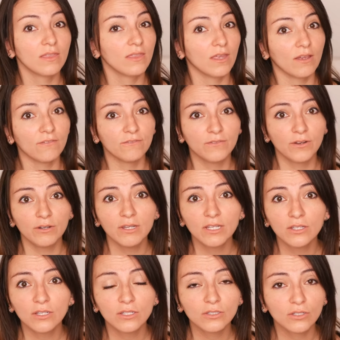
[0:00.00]
They are very
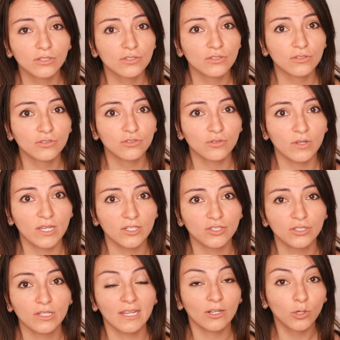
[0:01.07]
good
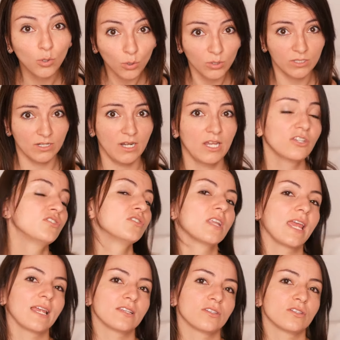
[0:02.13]
concentration and
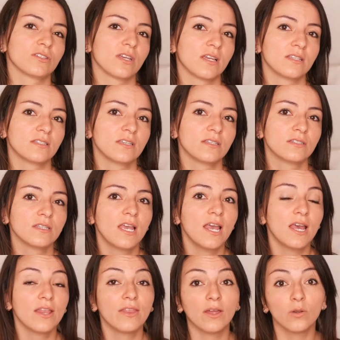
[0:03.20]
coordination exercises
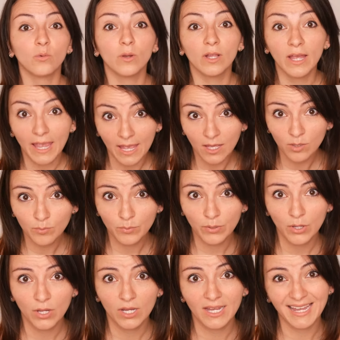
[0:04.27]
that will help
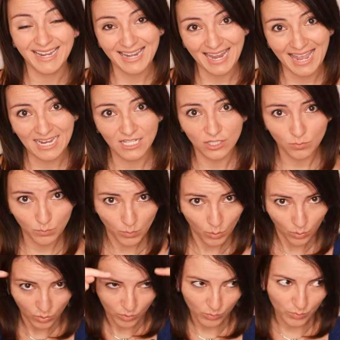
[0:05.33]
connect
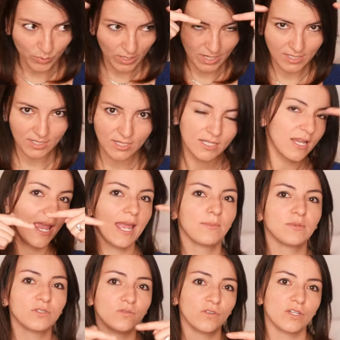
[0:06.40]
both brain
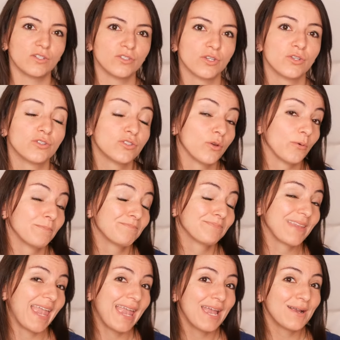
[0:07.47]
hemispheres. So
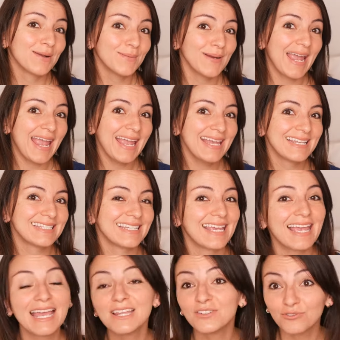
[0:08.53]
go ahead
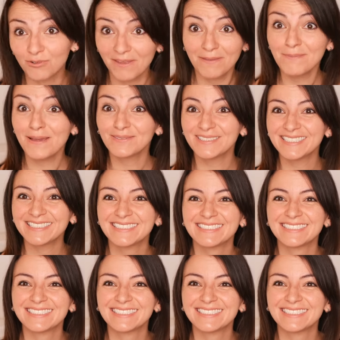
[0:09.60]
and try them out.